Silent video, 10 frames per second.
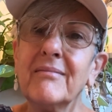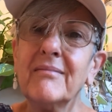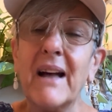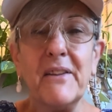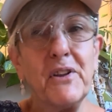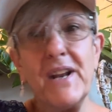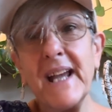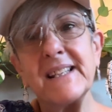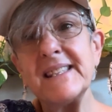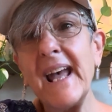And the
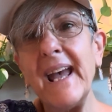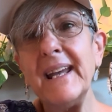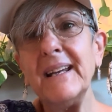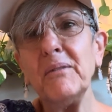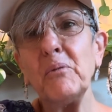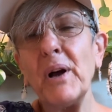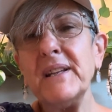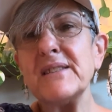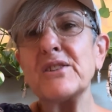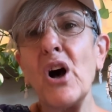next day, when he
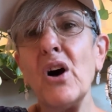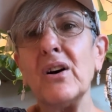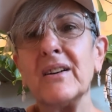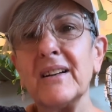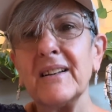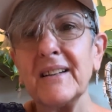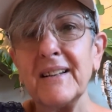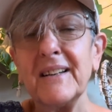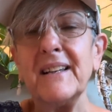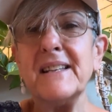saw
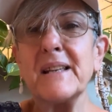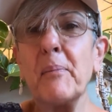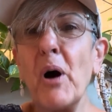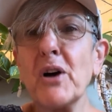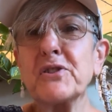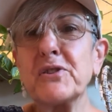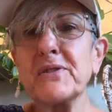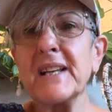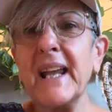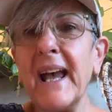his apostles
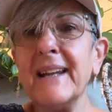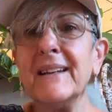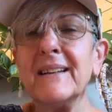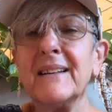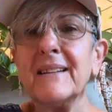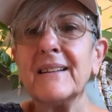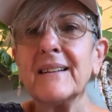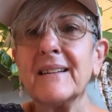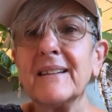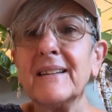again,
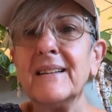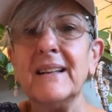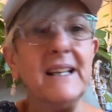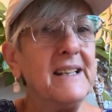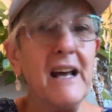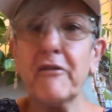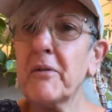he never